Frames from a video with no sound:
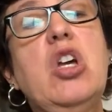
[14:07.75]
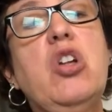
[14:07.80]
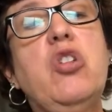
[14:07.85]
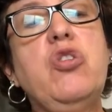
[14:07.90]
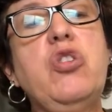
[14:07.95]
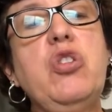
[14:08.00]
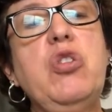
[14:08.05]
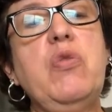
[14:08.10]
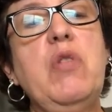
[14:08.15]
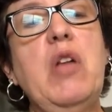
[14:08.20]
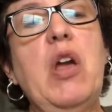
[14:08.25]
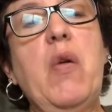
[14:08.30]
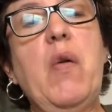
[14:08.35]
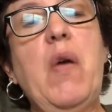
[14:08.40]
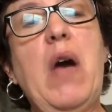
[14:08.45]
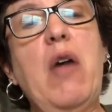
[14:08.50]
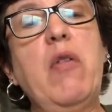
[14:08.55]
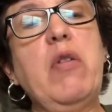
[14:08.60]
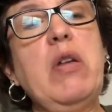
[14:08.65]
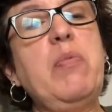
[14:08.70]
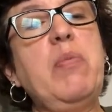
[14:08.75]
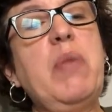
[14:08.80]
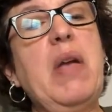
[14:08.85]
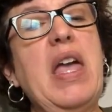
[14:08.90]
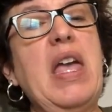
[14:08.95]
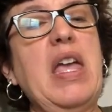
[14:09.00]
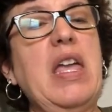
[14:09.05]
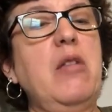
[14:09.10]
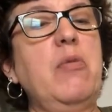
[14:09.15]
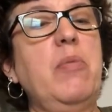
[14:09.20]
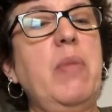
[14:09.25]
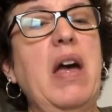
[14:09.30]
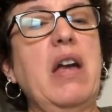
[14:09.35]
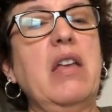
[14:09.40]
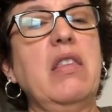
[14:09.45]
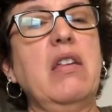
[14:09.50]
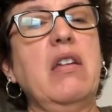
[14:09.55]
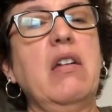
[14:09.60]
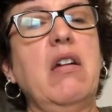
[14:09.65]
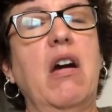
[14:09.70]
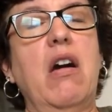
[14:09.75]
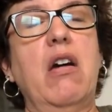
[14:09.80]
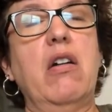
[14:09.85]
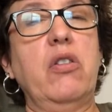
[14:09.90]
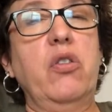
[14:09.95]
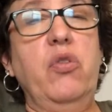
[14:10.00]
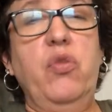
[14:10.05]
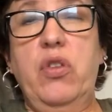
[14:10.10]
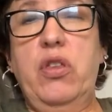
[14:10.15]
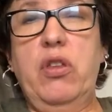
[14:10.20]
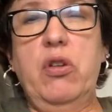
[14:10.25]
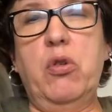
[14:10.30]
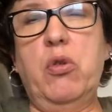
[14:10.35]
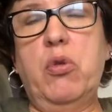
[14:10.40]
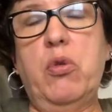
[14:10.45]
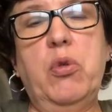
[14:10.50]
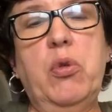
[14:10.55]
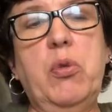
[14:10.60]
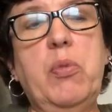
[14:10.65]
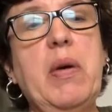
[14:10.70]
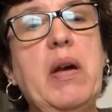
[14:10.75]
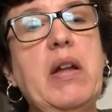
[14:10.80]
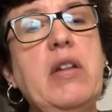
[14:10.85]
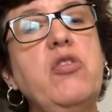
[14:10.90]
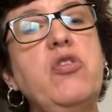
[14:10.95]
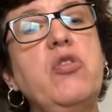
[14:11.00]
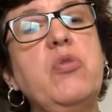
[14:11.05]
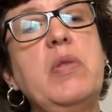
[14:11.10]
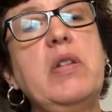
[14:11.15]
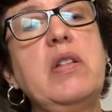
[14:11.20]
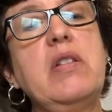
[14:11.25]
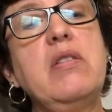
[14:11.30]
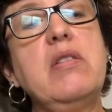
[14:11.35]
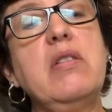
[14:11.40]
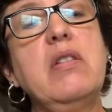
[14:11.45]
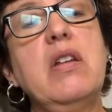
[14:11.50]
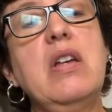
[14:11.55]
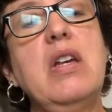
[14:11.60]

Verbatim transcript: Do you know how he paid back the gods for their cruel punishment?